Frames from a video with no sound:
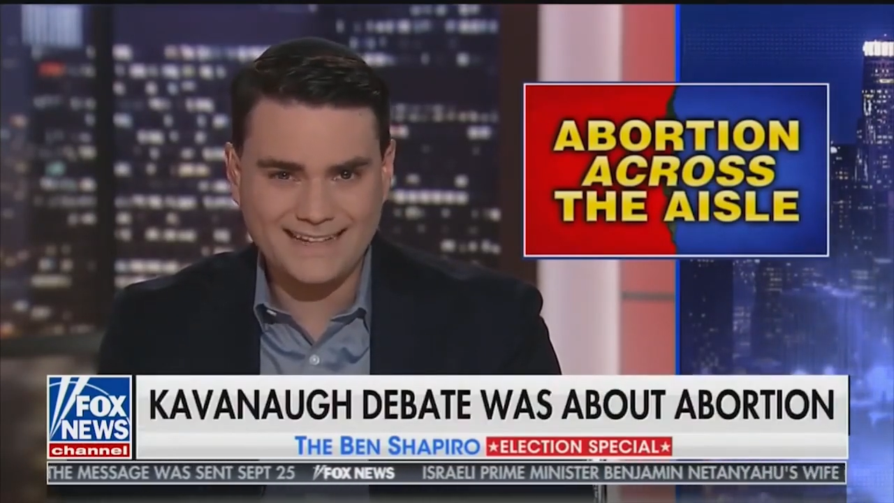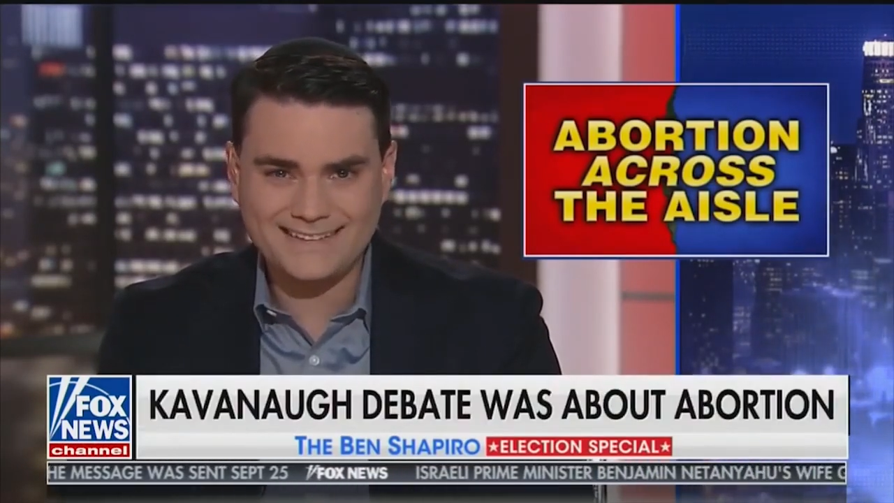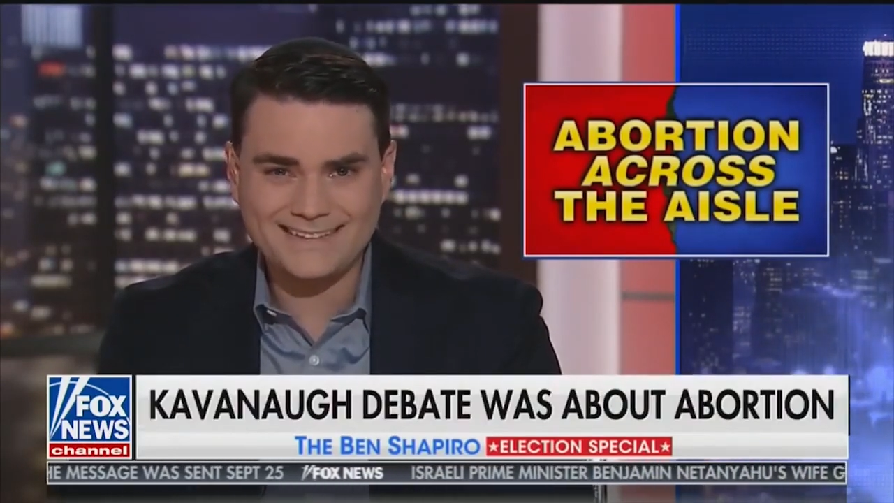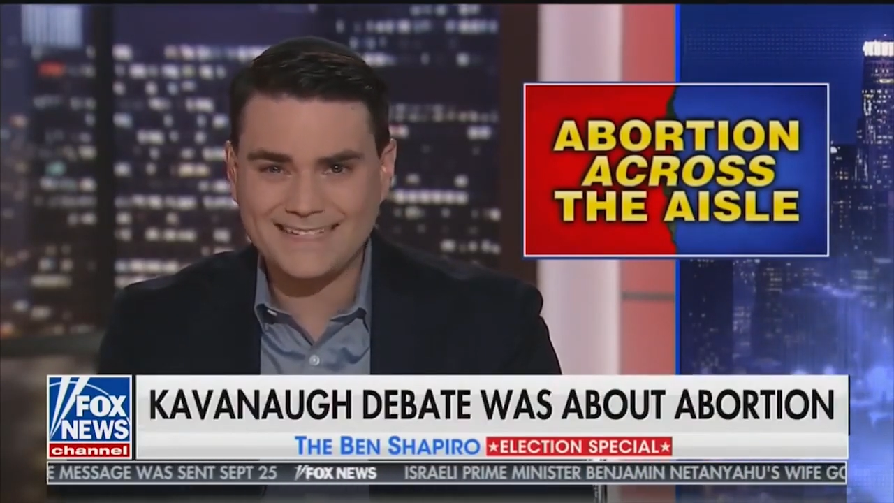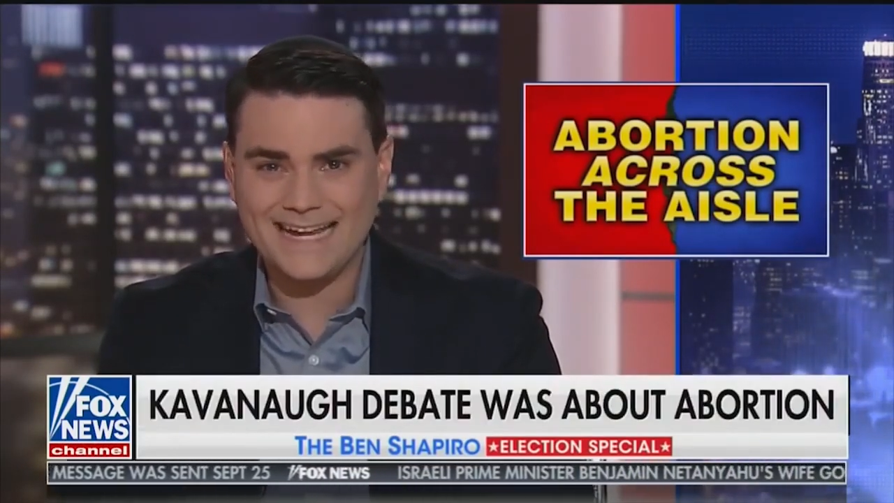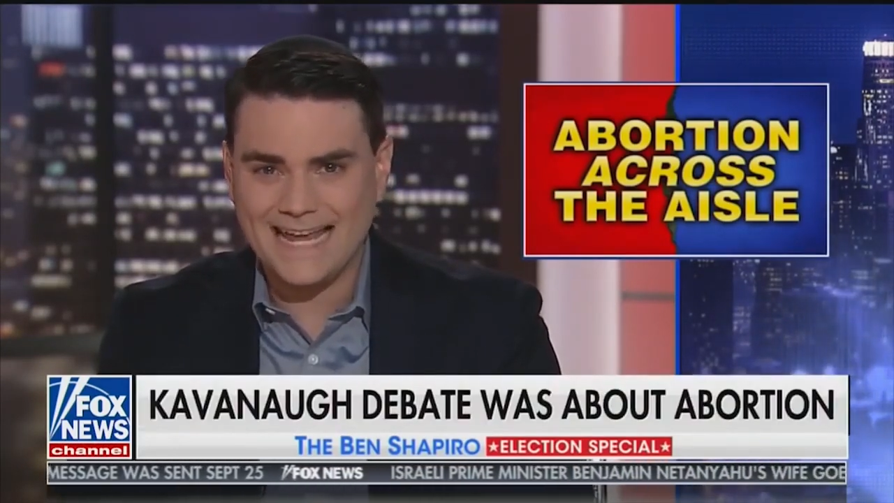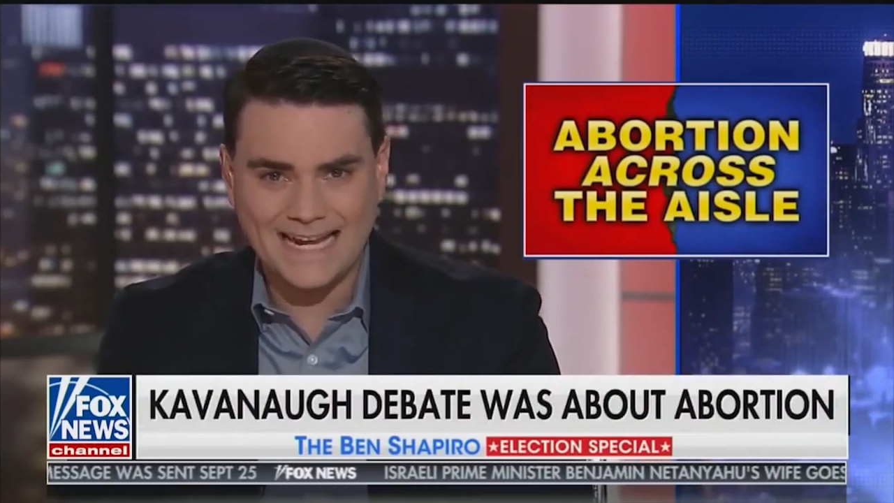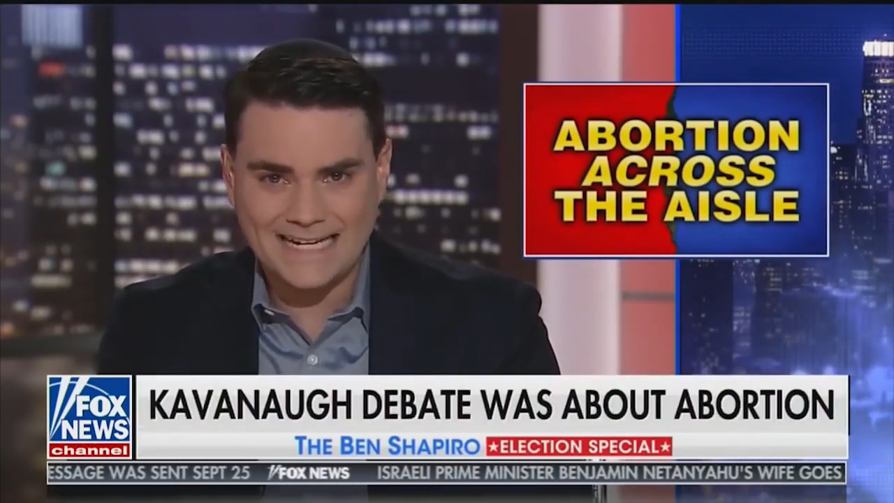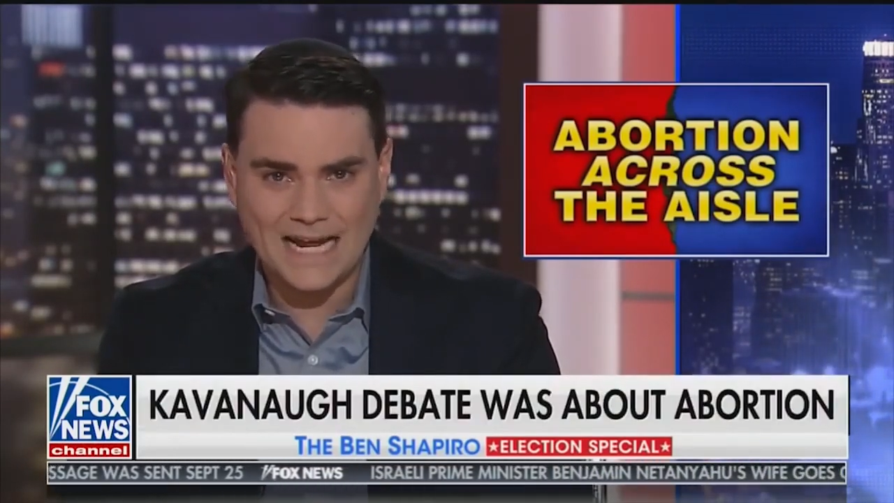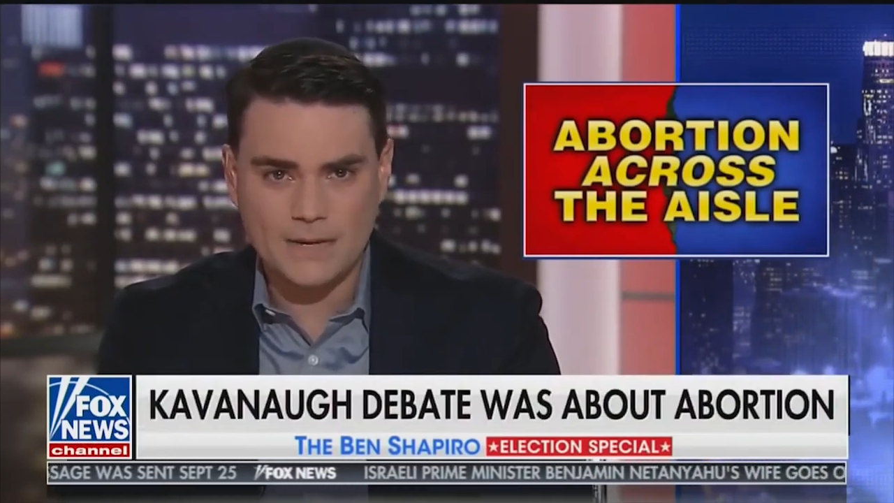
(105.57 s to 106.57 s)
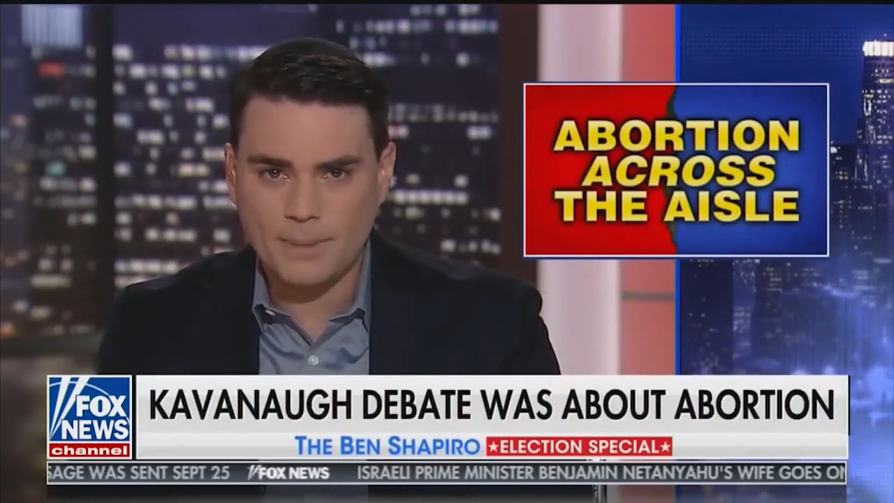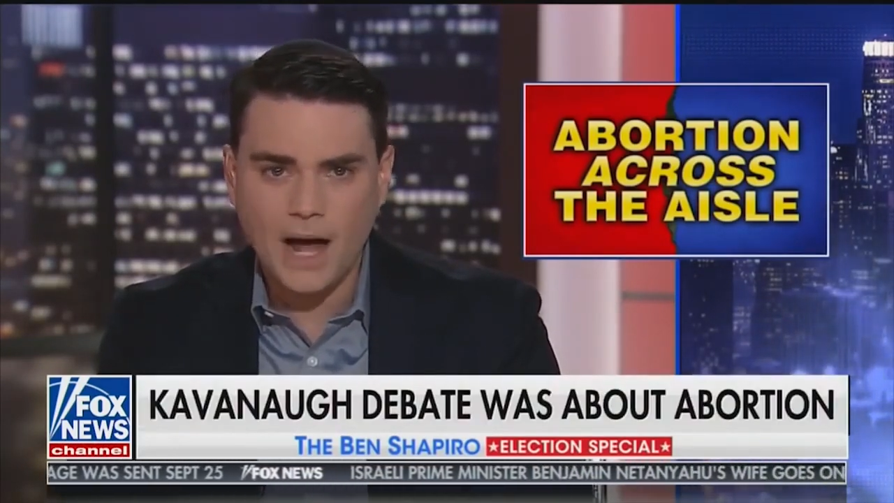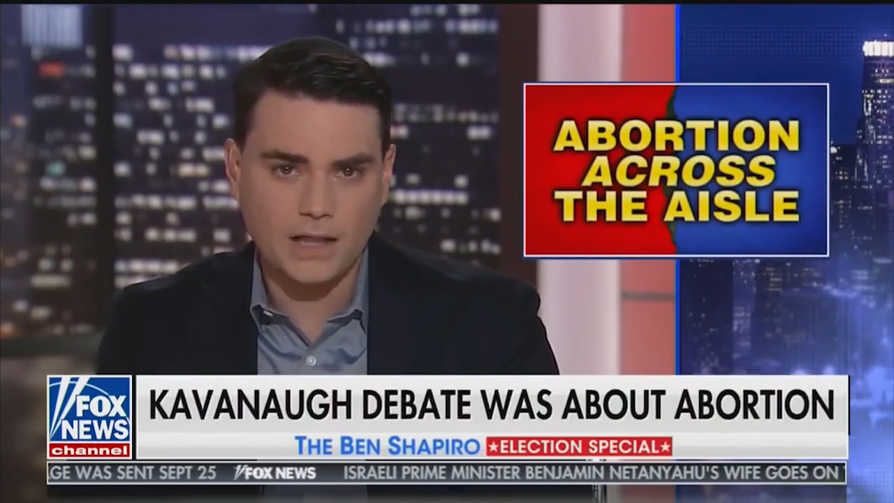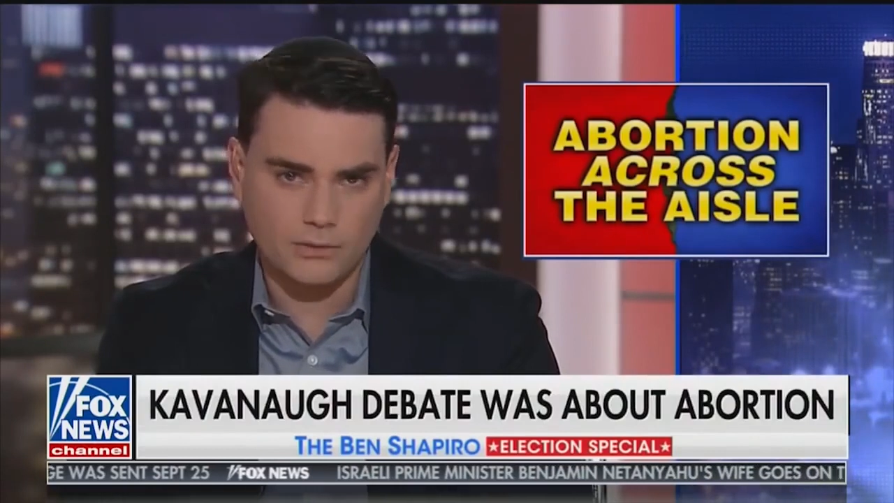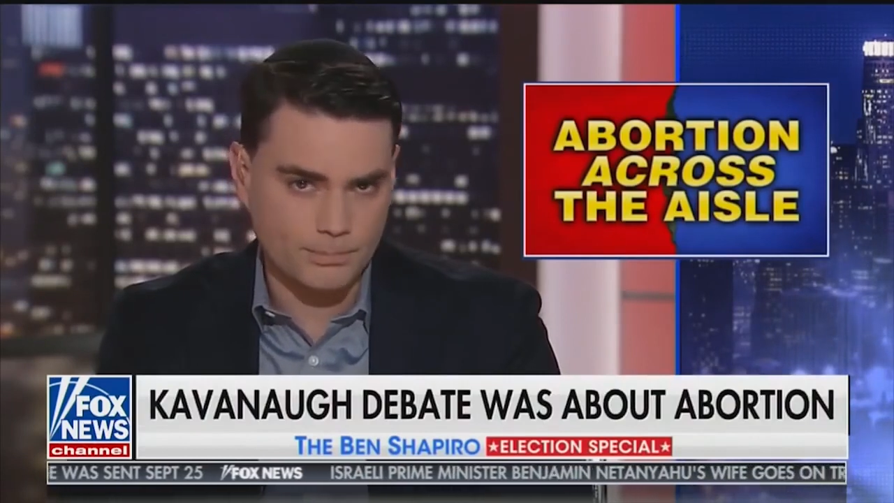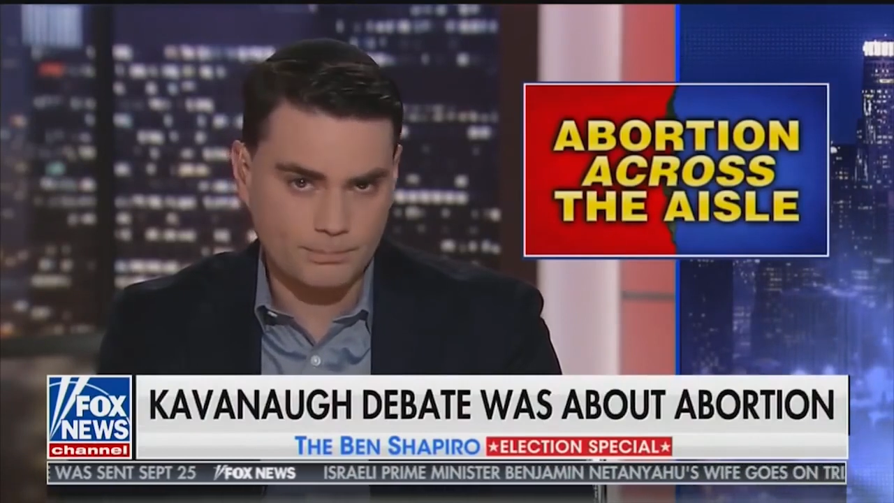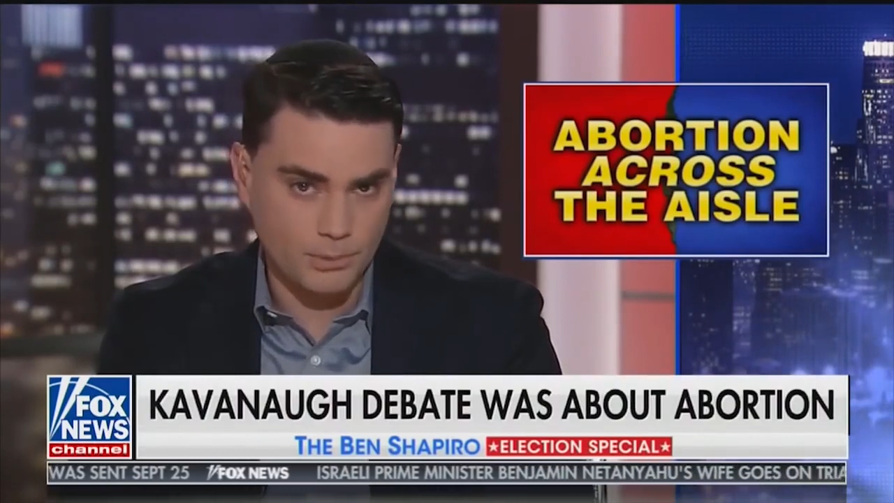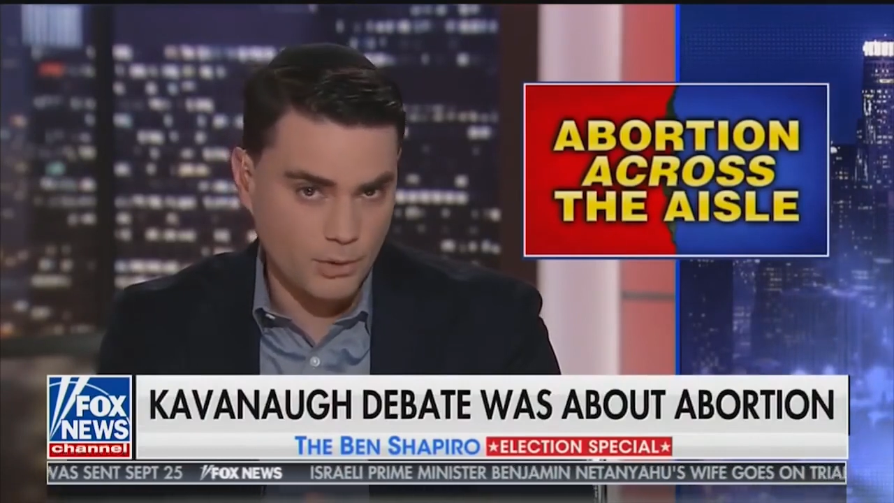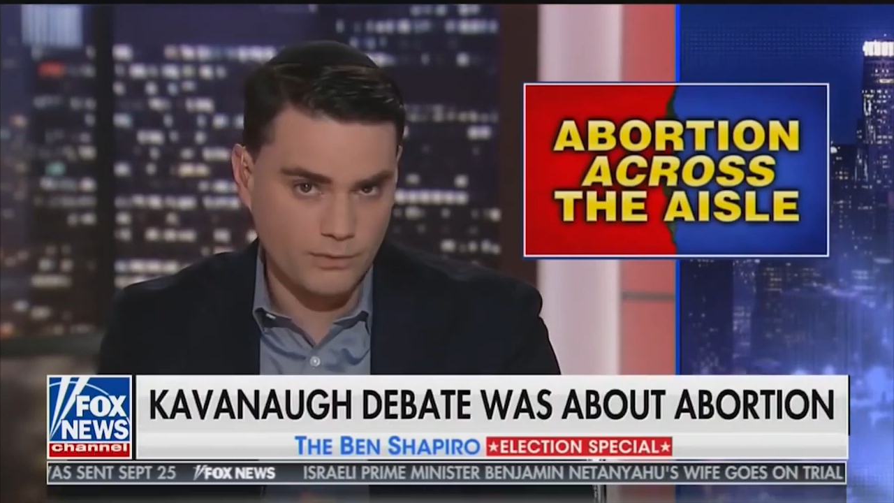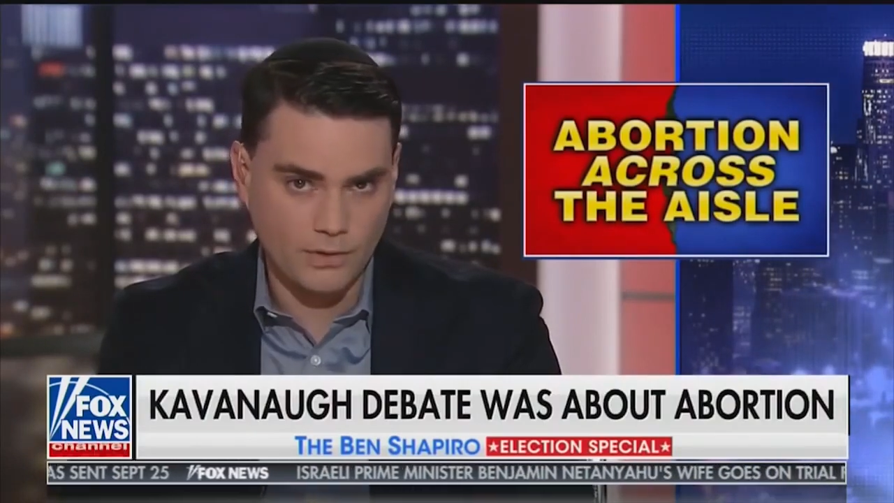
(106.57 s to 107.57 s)
isn't an anodyne polyp
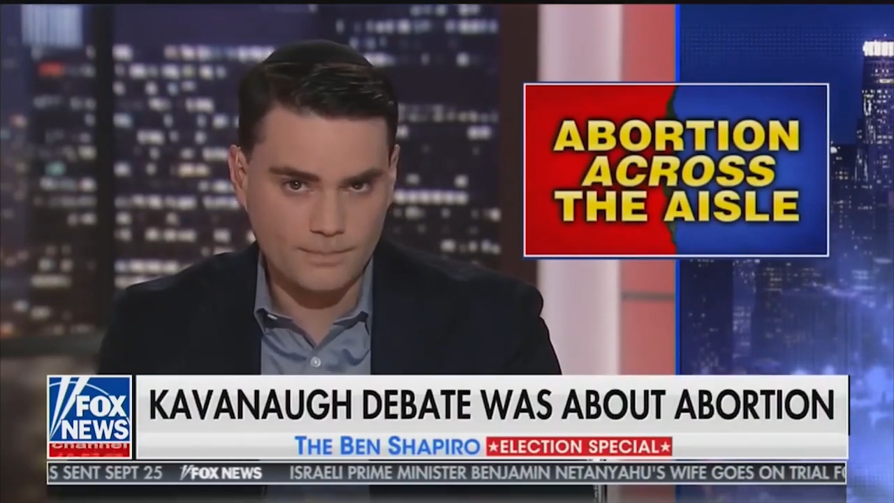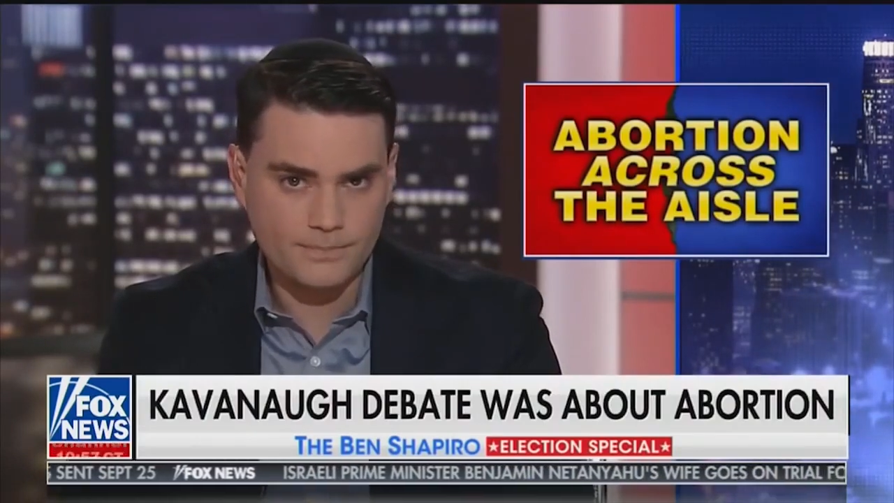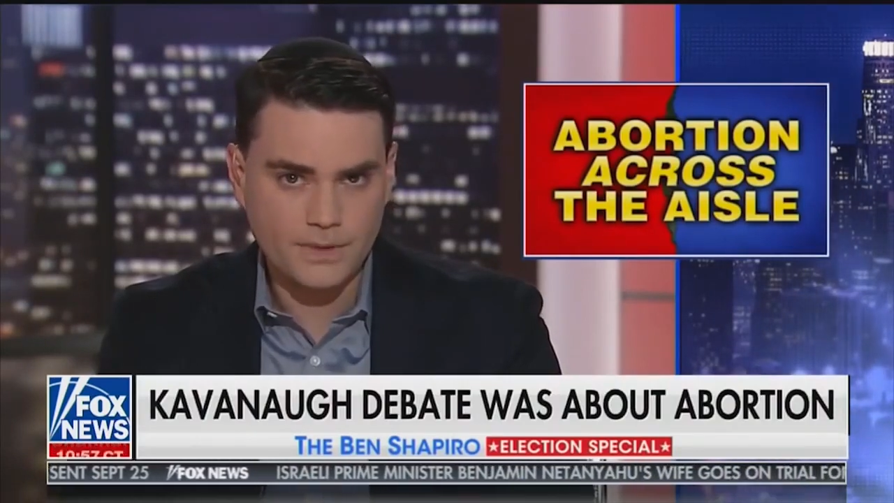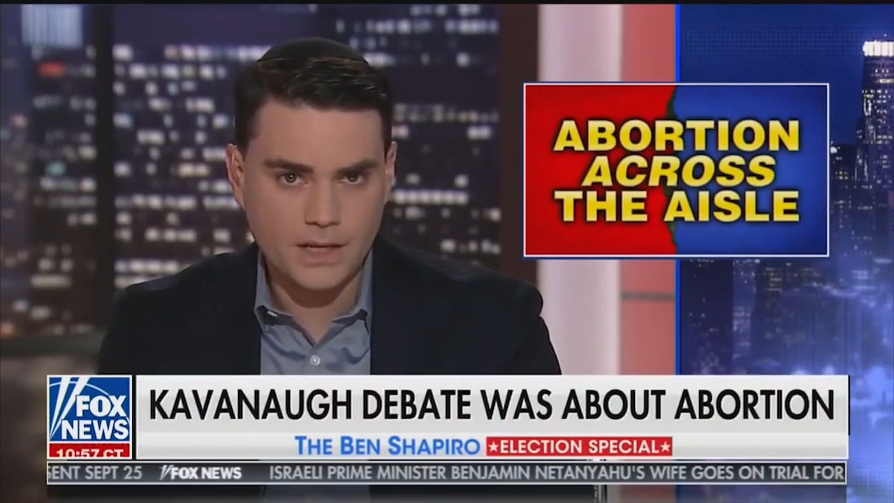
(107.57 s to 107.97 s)
removal.